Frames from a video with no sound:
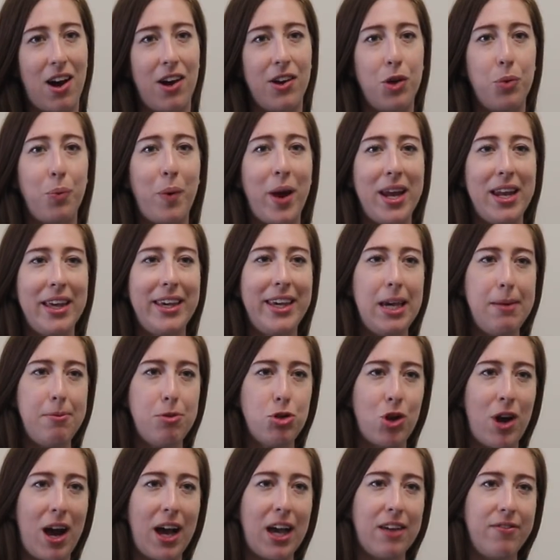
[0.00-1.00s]
on a way to keep
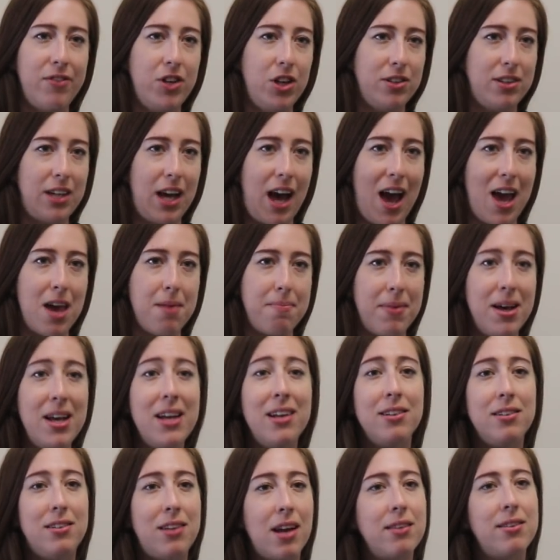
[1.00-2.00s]
track of your time
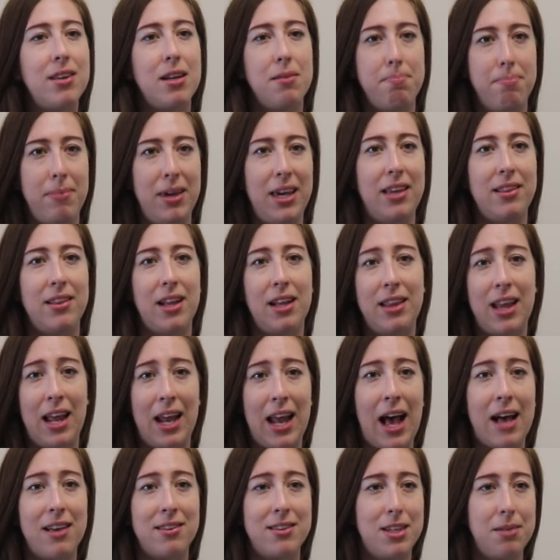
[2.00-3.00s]
doesn't mean that that
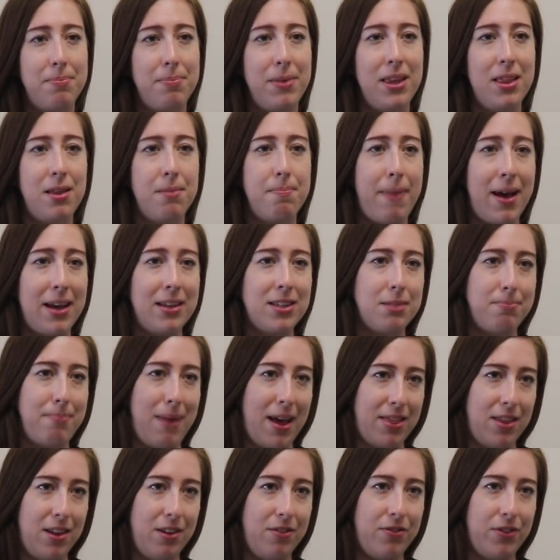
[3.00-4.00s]
has to be the best
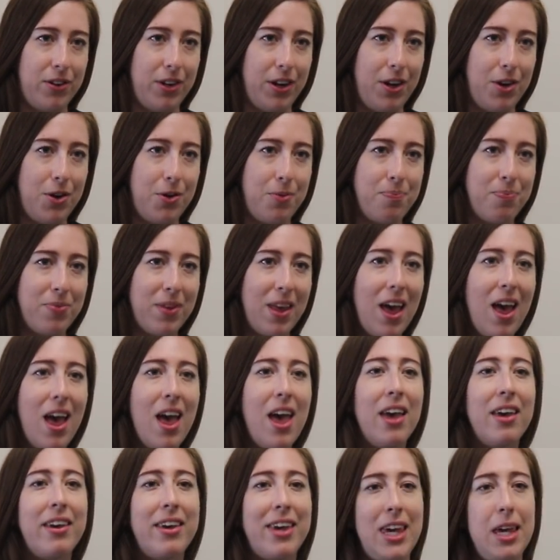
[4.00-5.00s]
method for you.
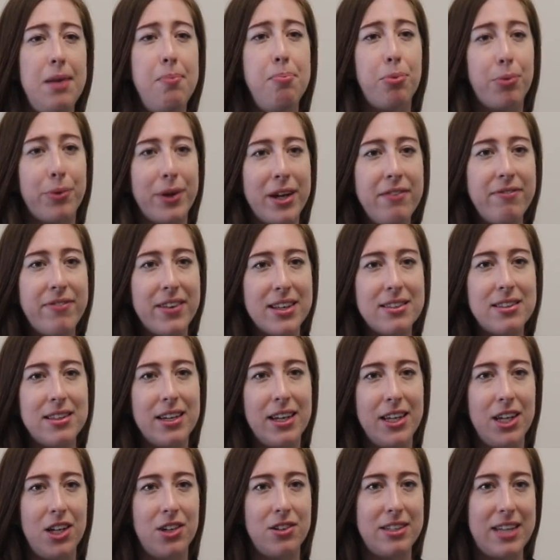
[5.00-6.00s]
Keep
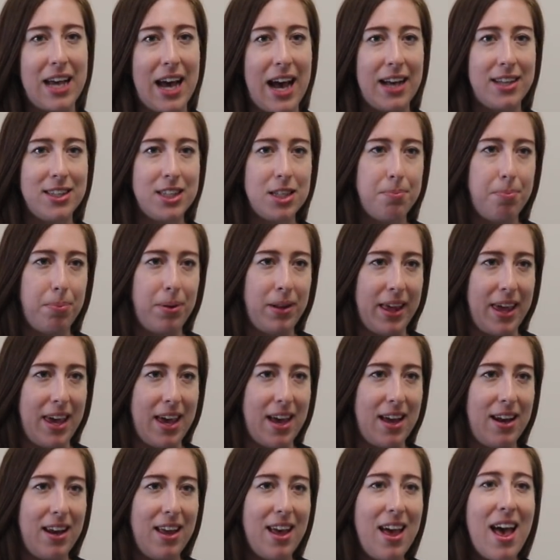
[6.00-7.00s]
revisiting your task
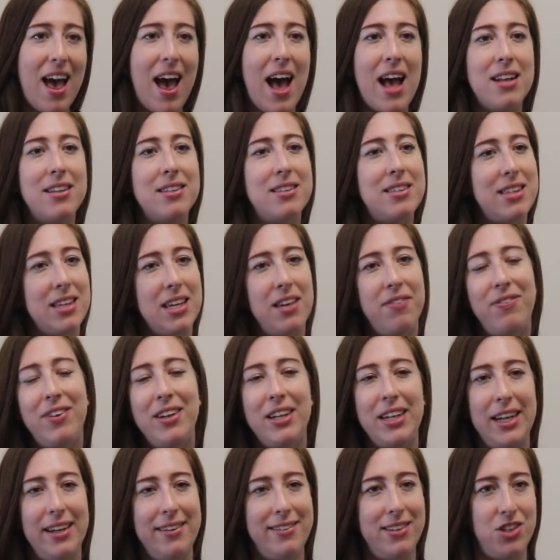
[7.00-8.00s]
plan and see if it
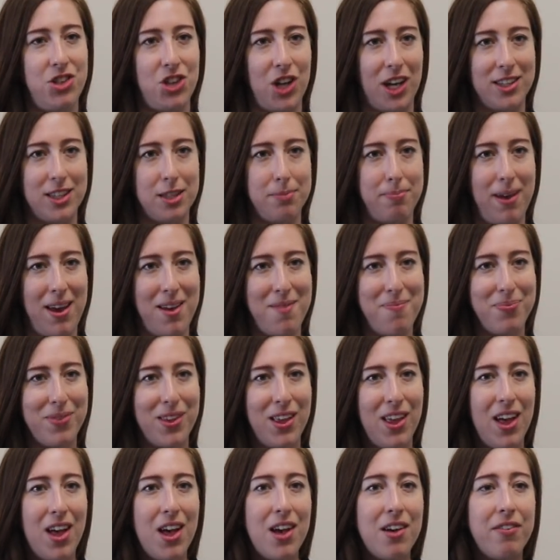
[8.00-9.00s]
needs adjustment.
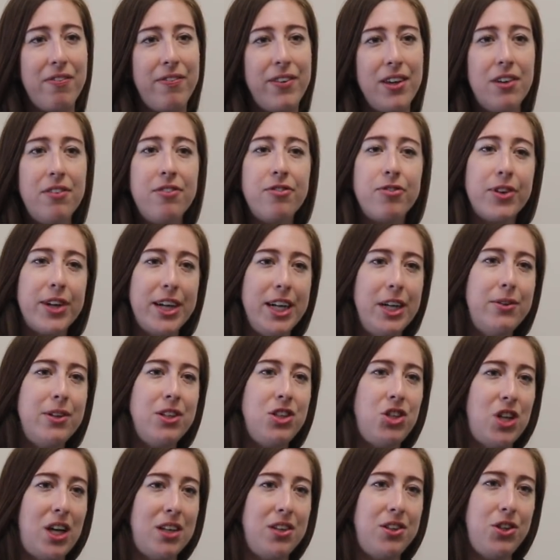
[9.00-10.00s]
Feel free to
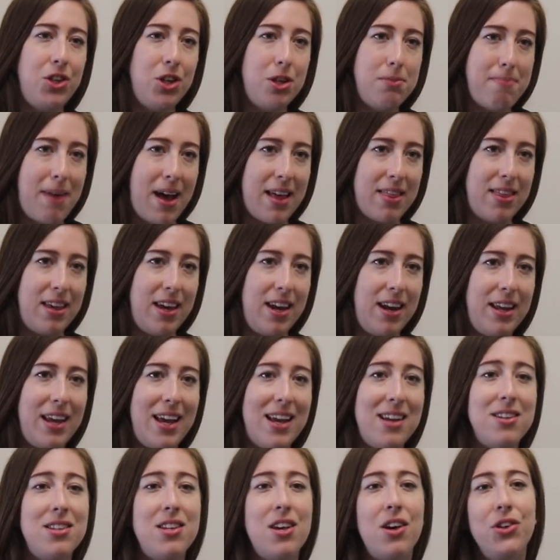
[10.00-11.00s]
adjust your method
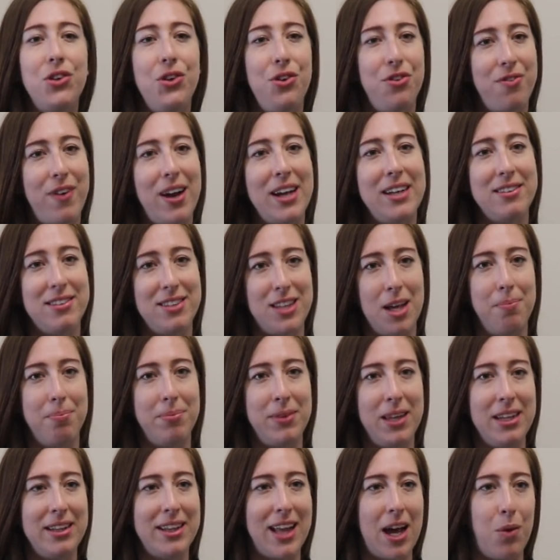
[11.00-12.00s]
until you find
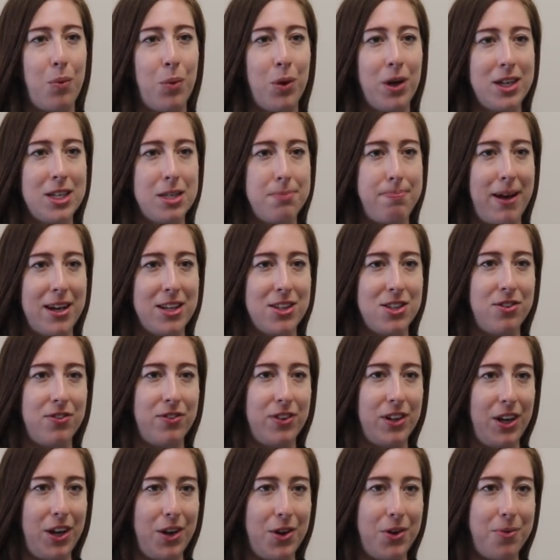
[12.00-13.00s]
something that works best
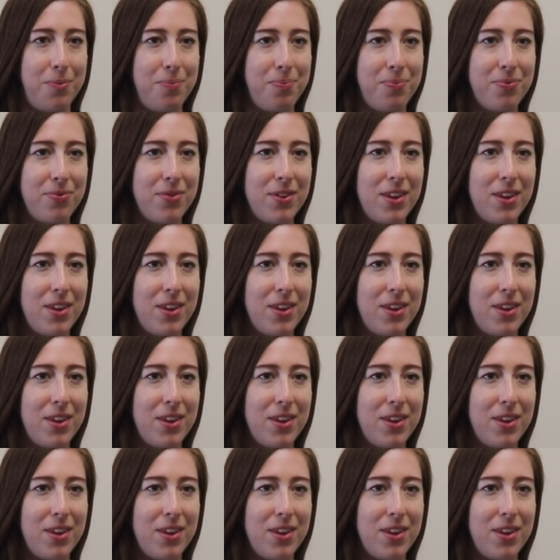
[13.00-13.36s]
for you.